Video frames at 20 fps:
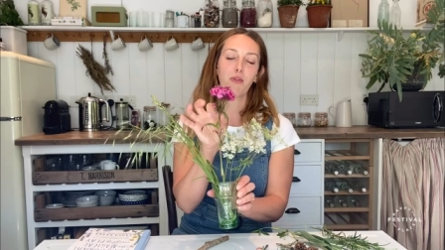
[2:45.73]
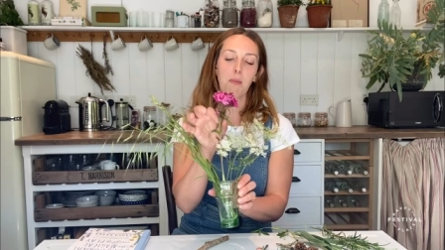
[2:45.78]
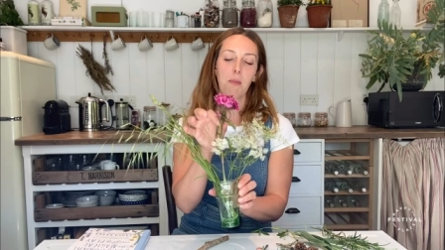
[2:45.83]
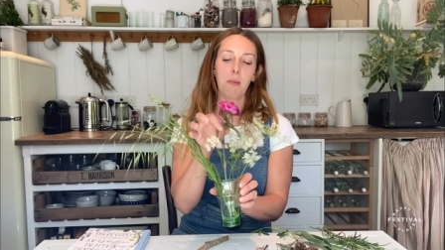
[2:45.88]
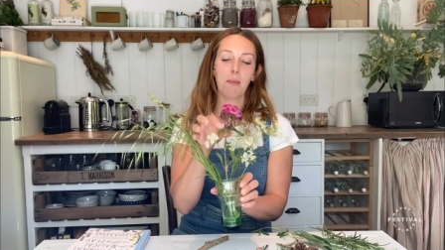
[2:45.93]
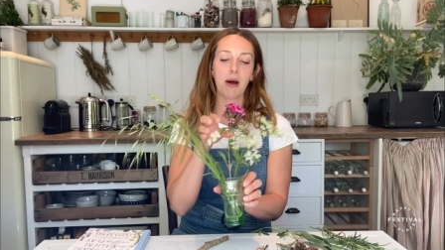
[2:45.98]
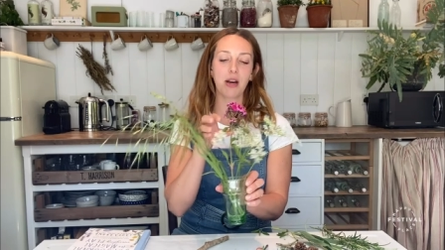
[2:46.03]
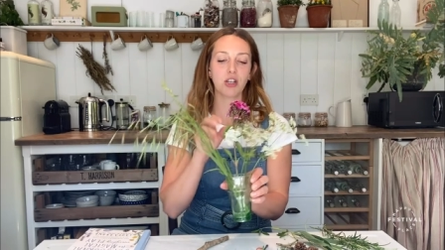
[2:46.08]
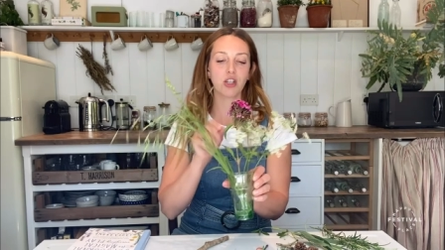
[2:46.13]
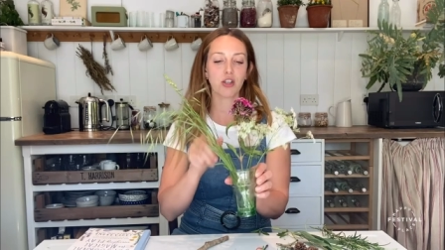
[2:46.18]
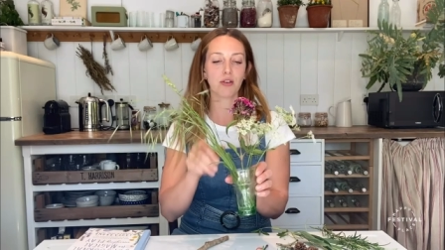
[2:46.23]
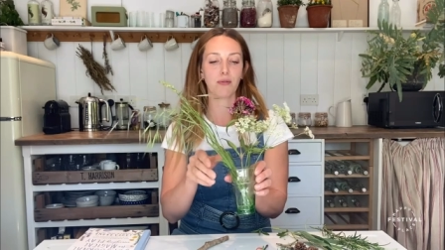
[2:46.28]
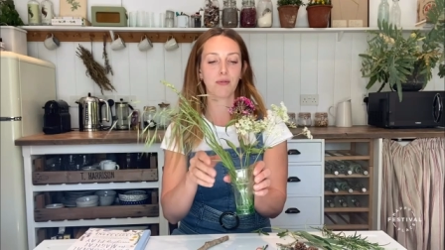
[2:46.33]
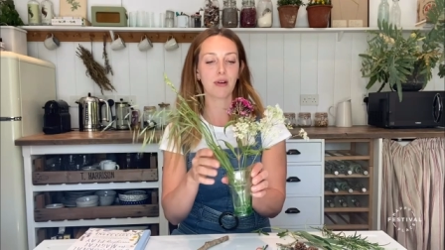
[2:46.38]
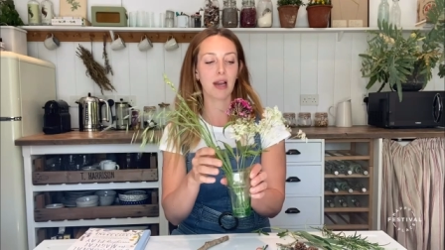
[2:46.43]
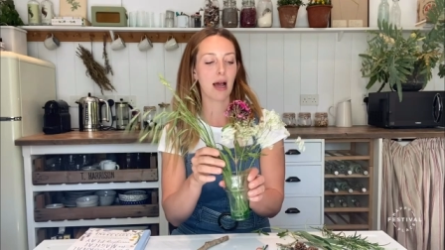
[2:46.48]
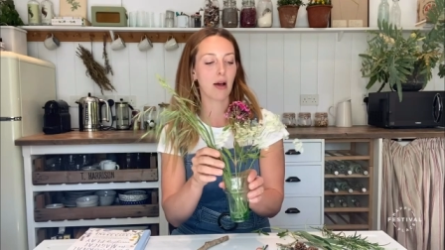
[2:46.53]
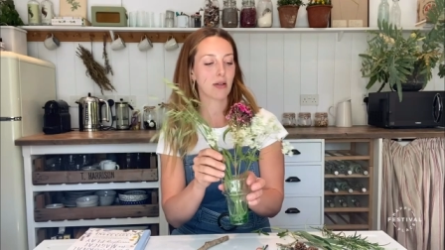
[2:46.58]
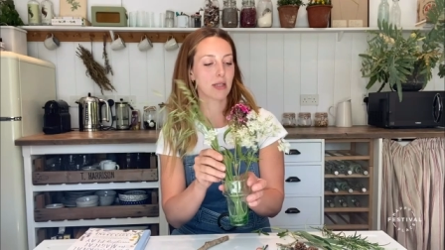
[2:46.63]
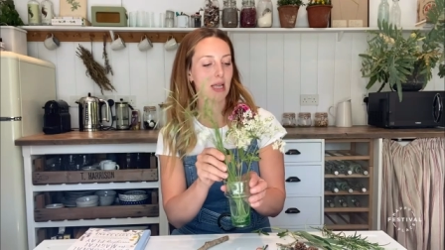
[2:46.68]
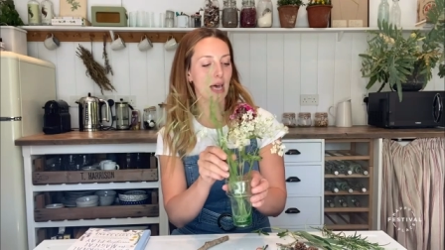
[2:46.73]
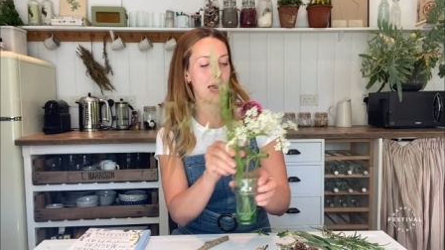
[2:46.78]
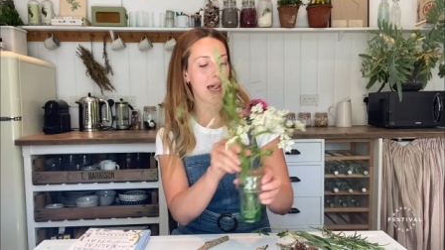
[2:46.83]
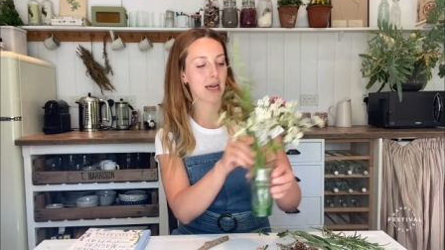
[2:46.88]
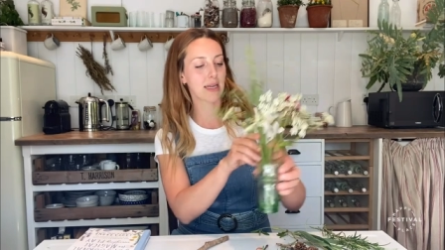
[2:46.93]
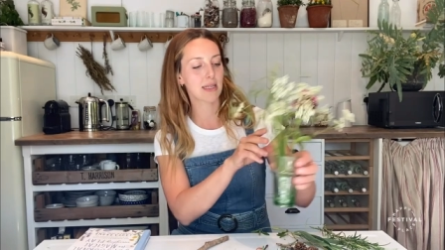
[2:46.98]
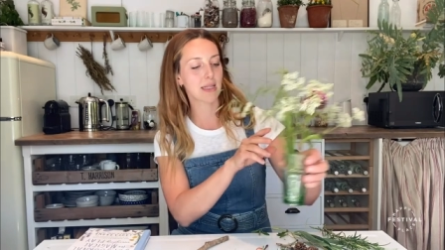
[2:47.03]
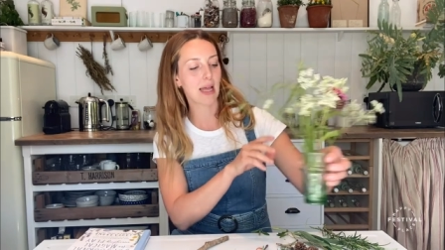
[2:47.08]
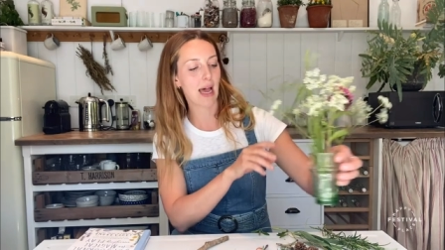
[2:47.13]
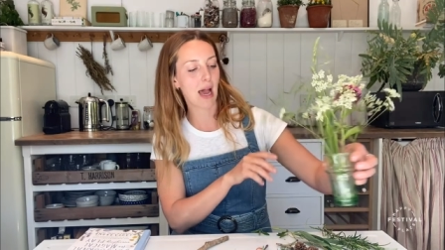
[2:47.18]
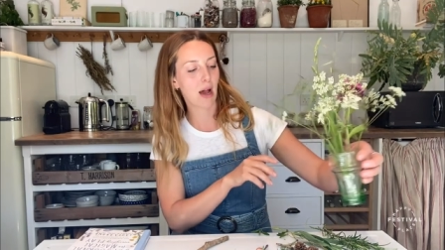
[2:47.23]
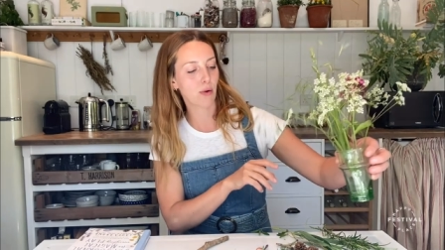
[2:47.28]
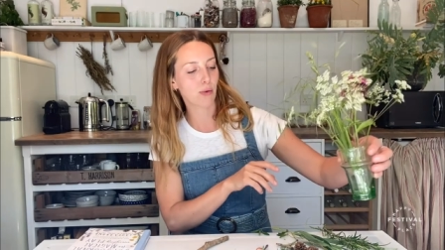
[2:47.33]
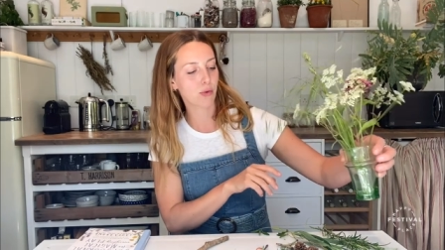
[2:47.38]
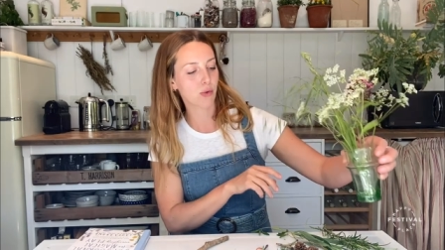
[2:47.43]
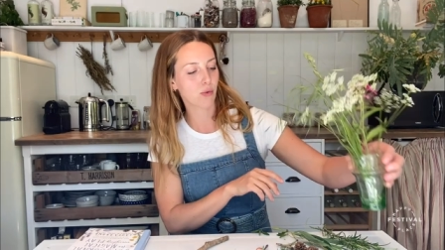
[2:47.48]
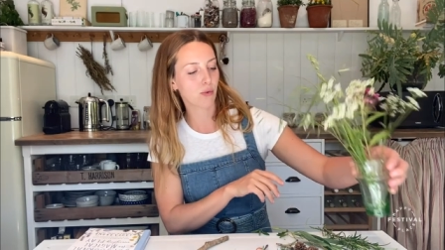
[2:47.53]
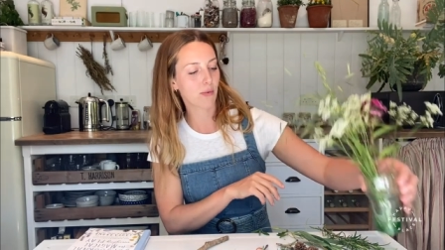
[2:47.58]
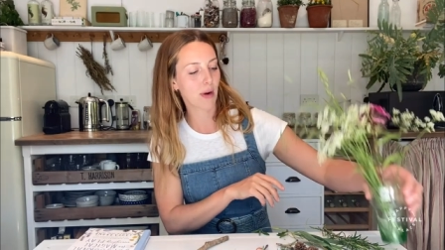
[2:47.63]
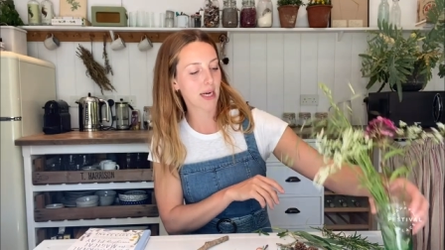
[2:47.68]
from a bunch of flowers that I had in the
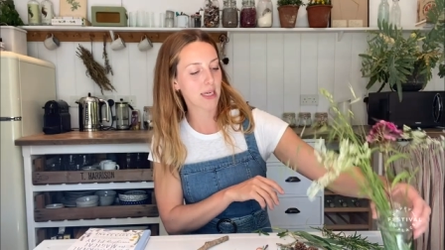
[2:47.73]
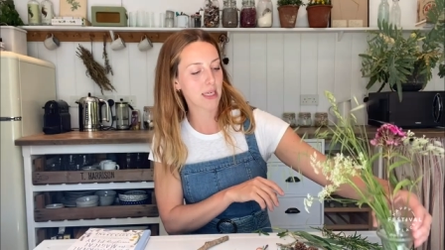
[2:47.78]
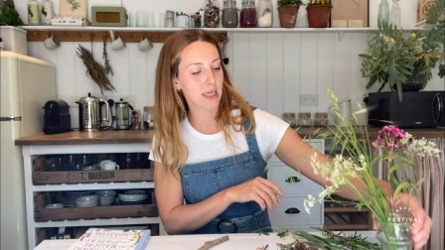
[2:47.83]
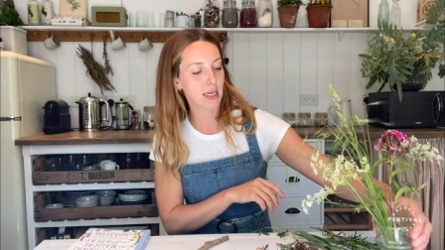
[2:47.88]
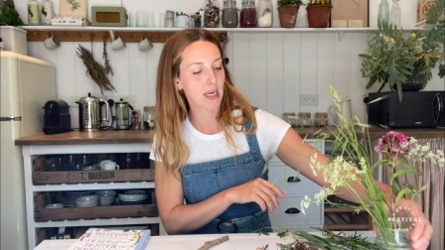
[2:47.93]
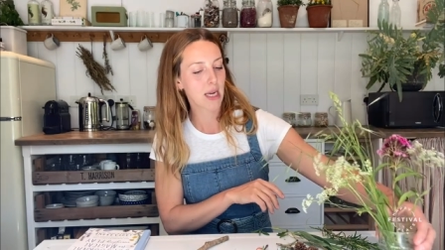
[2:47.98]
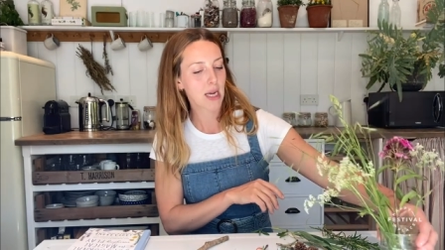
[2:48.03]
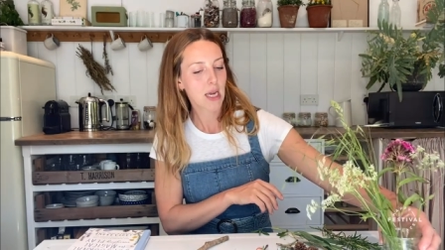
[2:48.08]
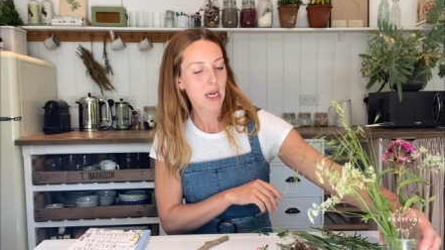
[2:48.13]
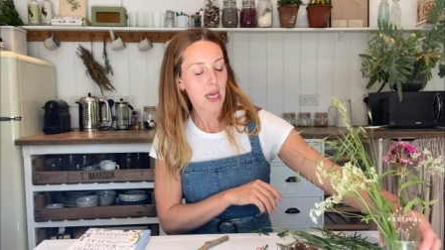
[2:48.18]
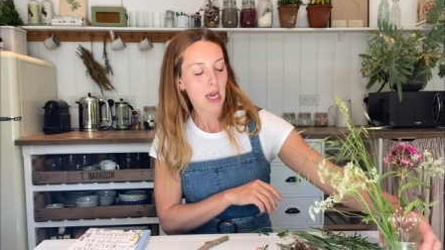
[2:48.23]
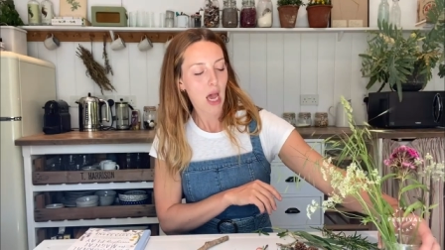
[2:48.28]
house already.